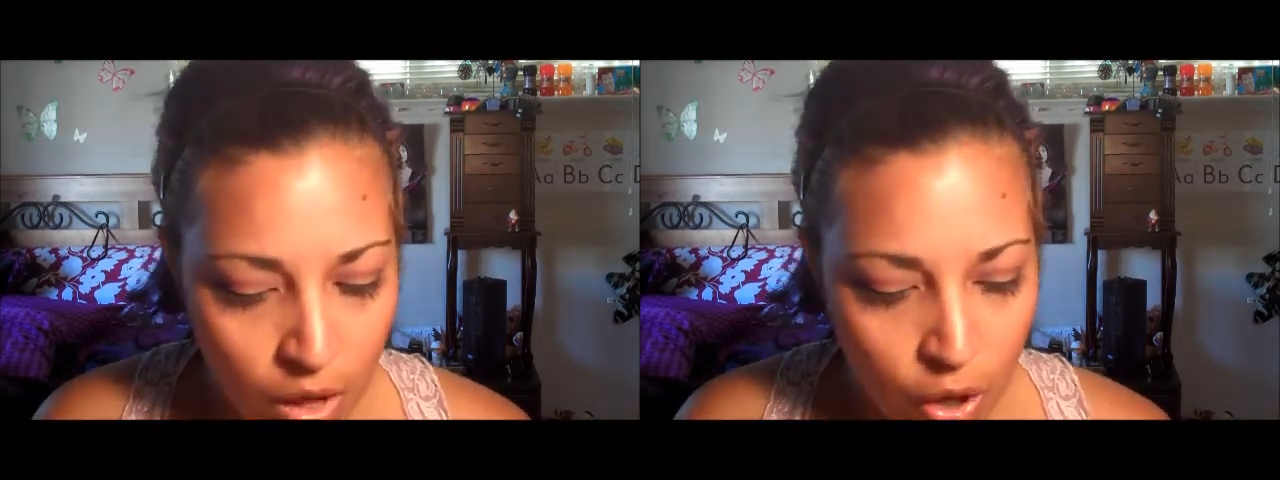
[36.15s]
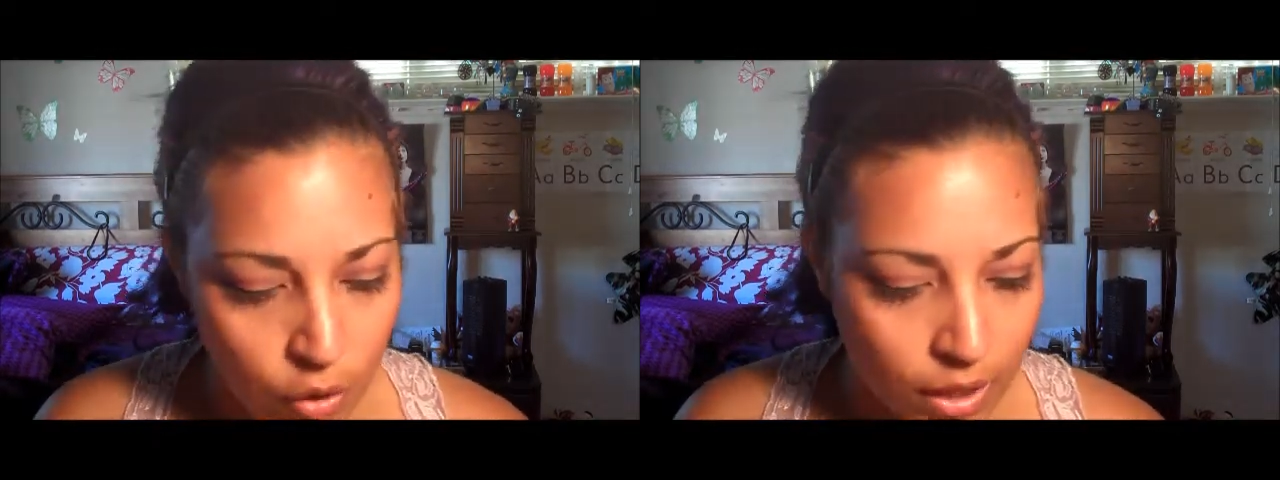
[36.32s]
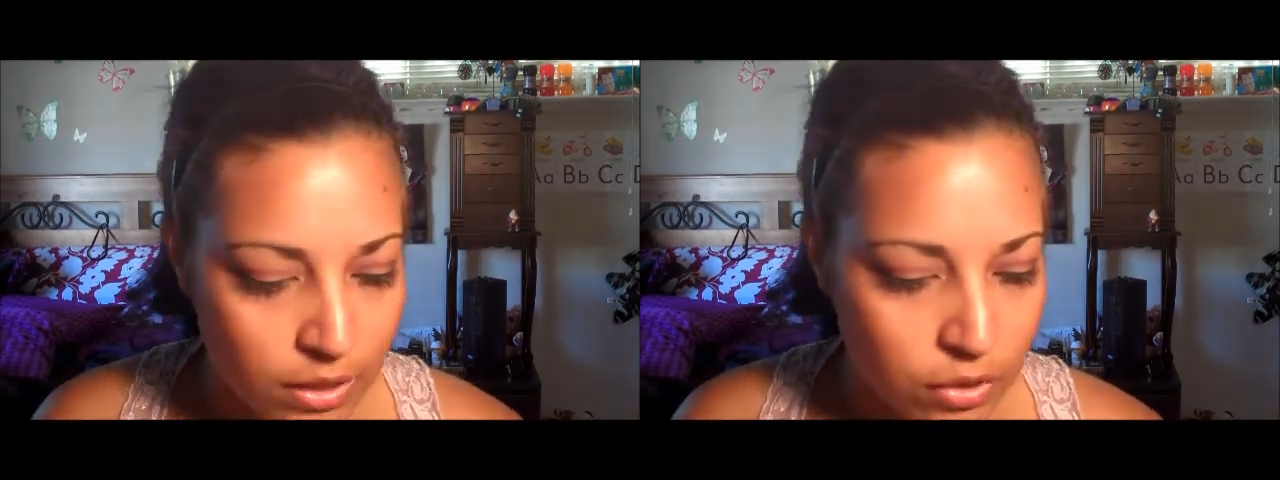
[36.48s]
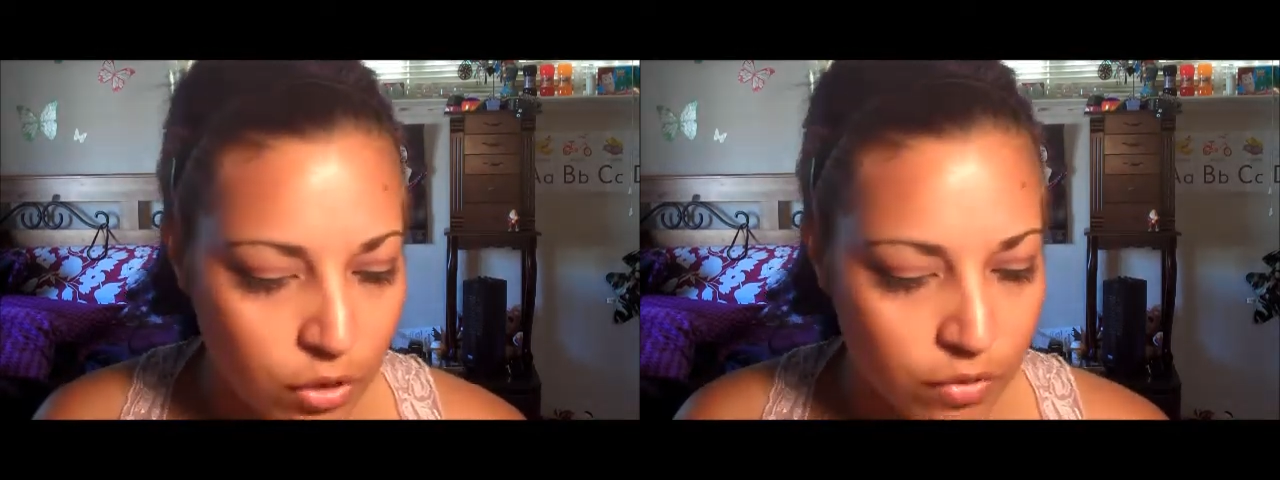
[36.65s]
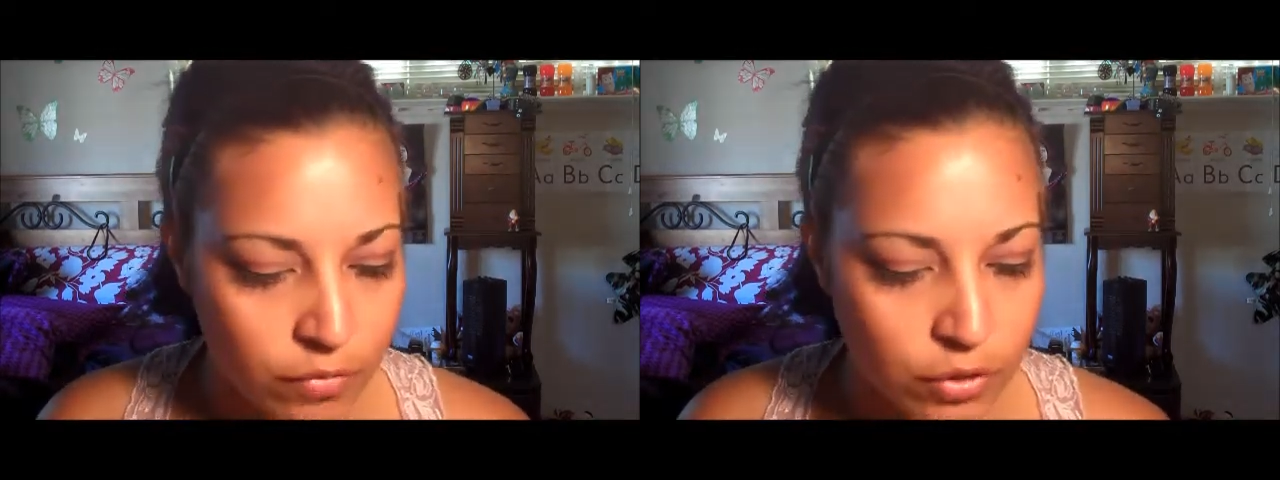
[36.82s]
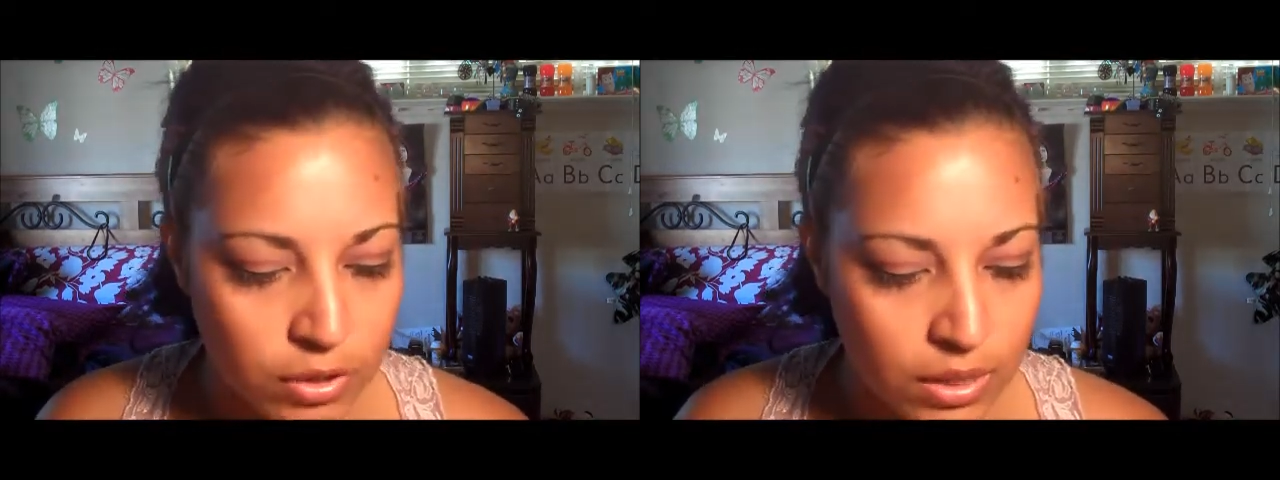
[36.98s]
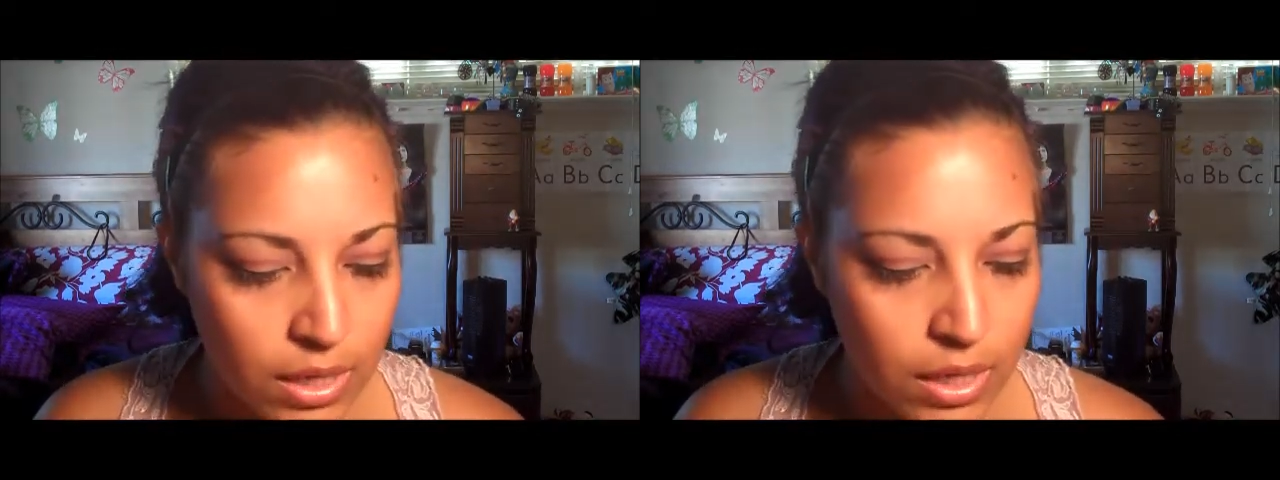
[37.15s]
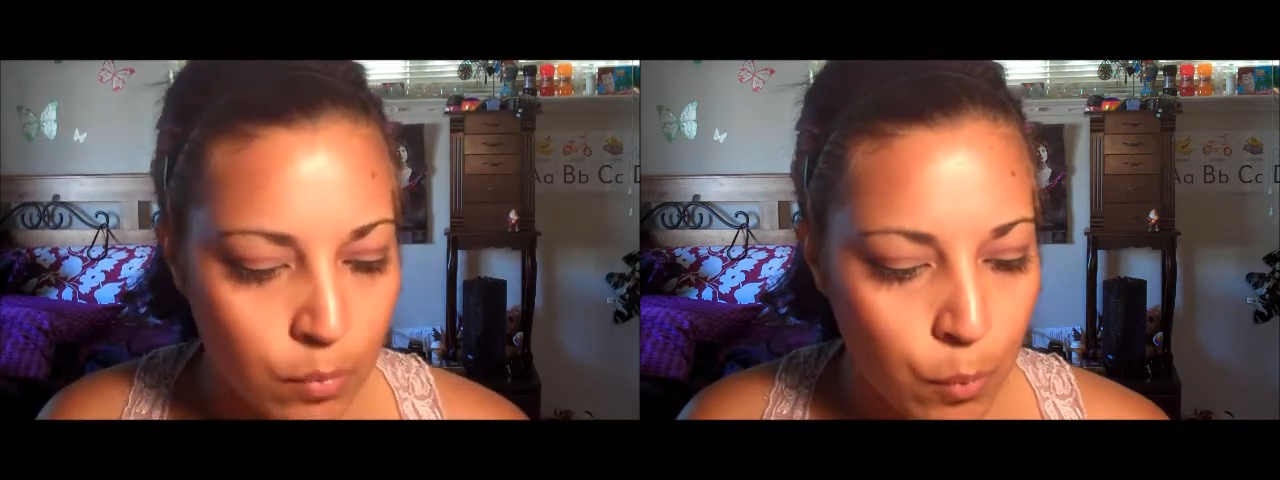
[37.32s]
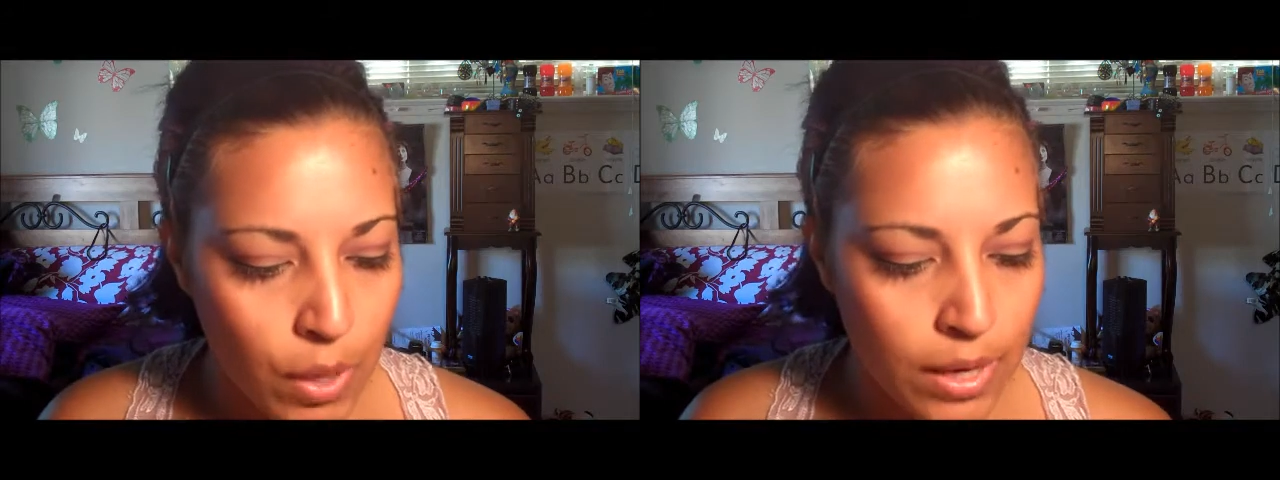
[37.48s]
okay so the first thing
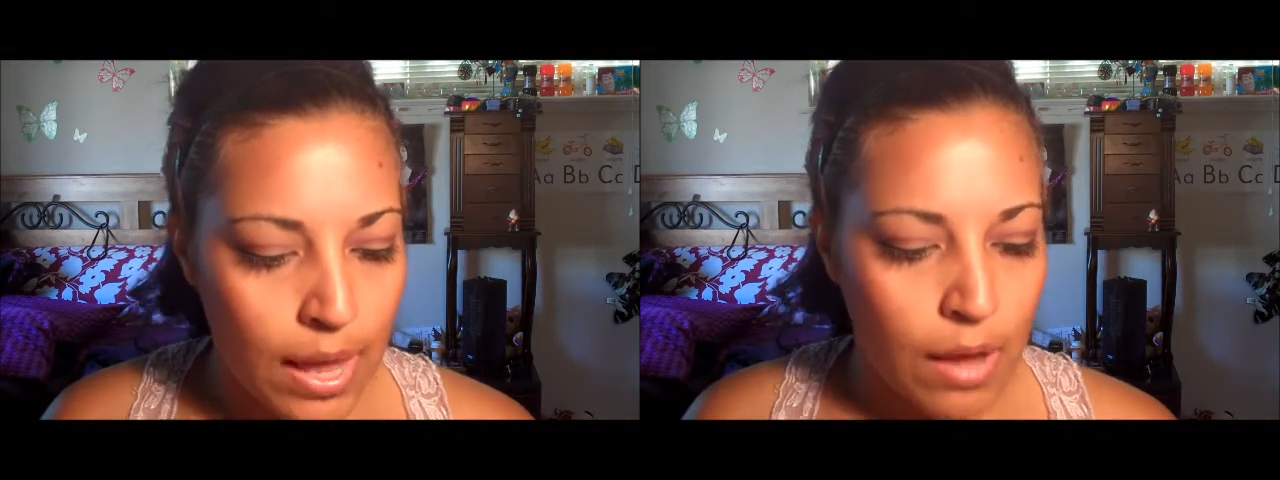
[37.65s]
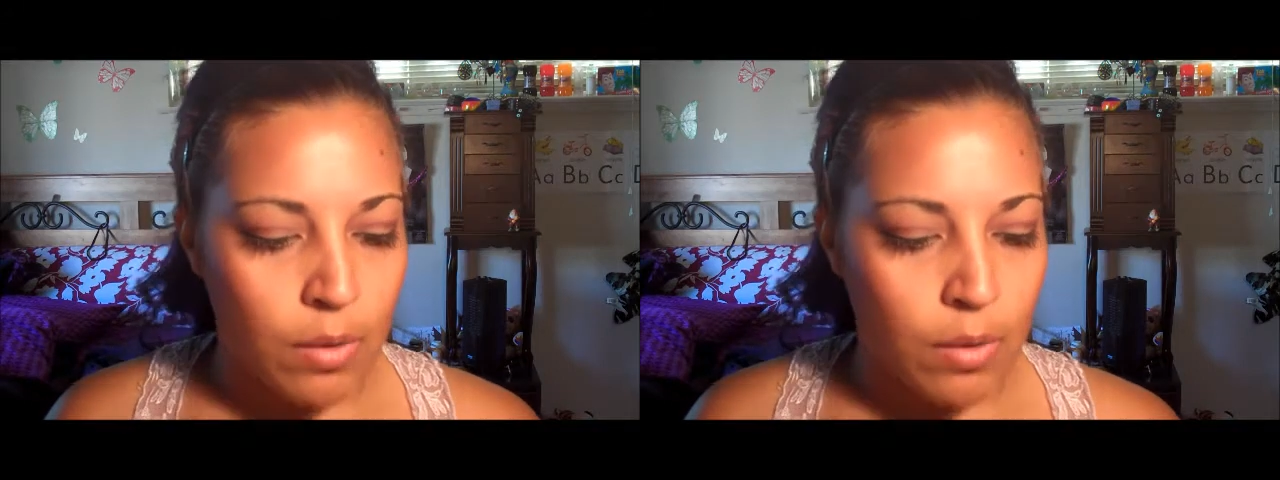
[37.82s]
I went